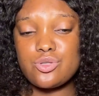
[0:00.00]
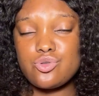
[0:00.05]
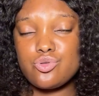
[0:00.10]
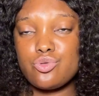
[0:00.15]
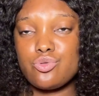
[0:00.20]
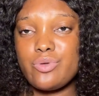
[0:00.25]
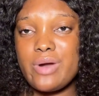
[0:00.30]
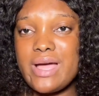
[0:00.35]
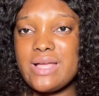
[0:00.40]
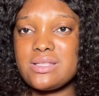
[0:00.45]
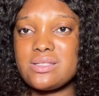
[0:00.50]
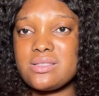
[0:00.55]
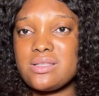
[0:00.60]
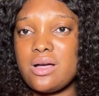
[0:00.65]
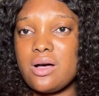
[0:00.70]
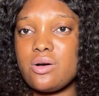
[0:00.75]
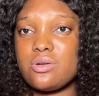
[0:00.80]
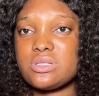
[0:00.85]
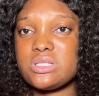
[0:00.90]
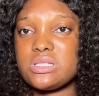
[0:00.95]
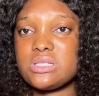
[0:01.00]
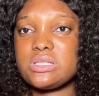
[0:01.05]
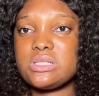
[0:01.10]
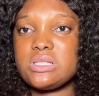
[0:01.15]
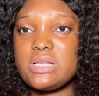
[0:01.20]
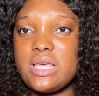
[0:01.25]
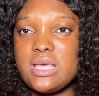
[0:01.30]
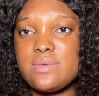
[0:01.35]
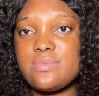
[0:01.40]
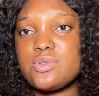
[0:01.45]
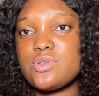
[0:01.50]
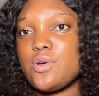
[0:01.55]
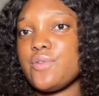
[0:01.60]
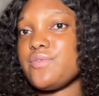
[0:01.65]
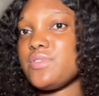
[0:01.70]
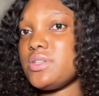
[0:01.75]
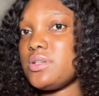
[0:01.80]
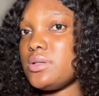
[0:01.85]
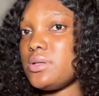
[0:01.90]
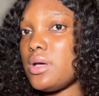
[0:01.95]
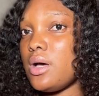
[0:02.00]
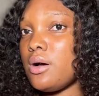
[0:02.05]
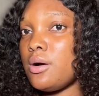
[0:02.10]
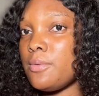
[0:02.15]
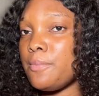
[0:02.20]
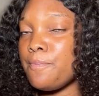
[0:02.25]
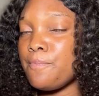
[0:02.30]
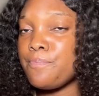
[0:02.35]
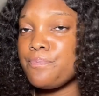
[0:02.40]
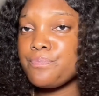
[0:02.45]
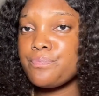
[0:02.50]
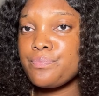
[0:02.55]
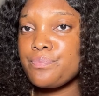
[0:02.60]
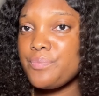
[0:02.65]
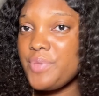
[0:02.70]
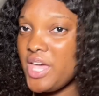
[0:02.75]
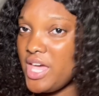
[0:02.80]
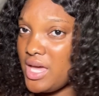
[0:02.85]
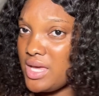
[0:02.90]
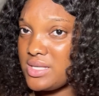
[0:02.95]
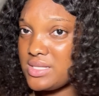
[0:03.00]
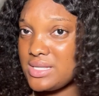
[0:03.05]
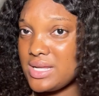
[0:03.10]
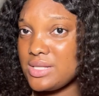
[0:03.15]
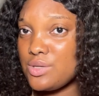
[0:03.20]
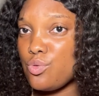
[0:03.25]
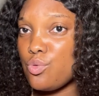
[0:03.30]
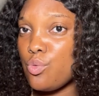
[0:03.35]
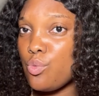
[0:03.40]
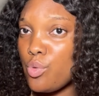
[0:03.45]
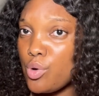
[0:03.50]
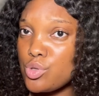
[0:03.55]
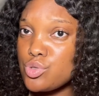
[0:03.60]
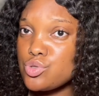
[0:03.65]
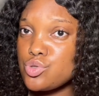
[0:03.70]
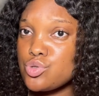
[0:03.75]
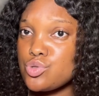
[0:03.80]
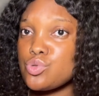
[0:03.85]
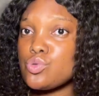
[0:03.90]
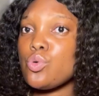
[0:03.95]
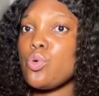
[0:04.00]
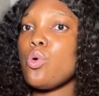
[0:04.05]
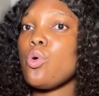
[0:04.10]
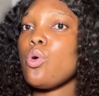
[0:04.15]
to write down the names of the pairs that they would want to